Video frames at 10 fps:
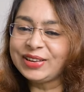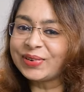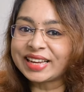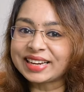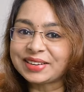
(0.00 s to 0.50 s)

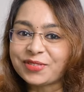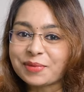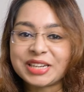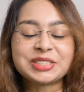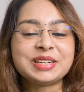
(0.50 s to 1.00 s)
you get
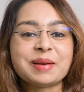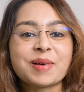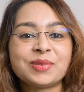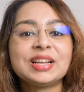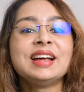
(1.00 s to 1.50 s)
information
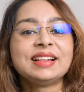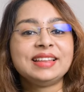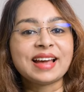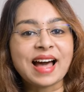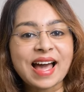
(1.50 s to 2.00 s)
about
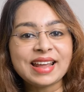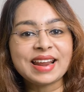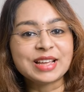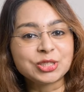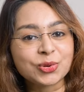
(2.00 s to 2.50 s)
the
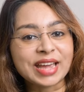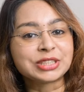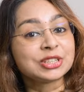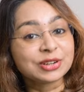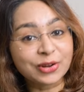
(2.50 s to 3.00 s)
higher
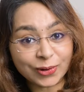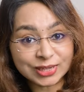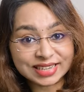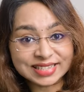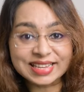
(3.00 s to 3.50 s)
education
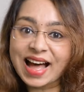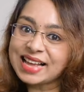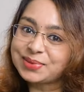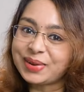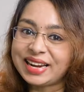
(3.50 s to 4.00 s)
courses
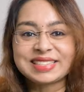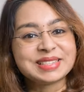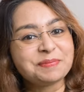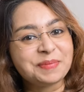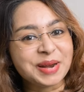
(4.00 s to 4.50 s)
as well as
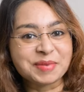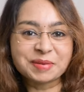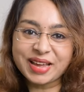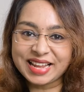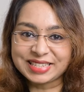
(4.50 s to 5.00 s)
the
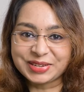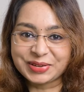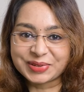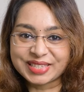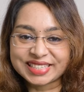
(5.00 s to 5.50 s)
premium
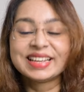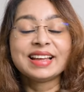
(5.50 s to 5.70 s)
institutes.